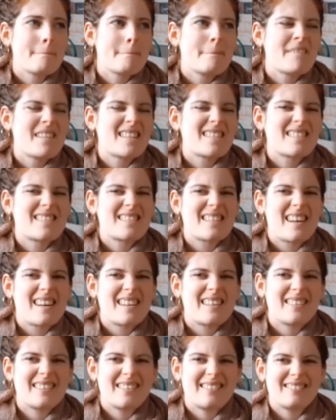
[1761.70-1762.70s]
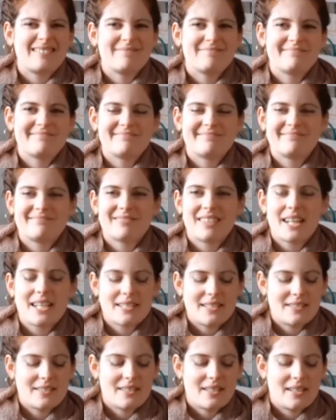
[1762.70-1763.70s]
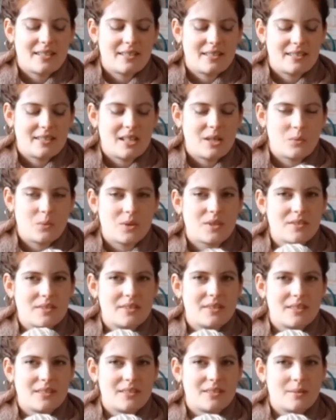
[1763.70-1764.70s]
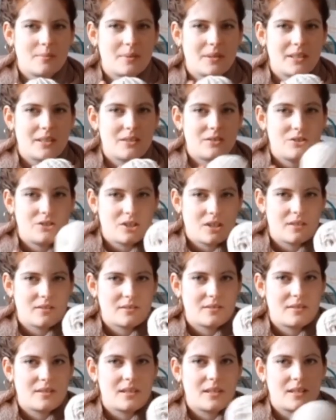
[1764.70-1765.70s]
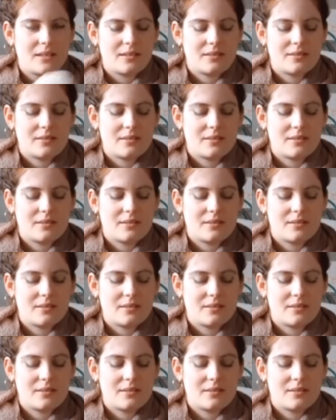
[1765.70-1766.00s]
So I decided I wanted this to be just this,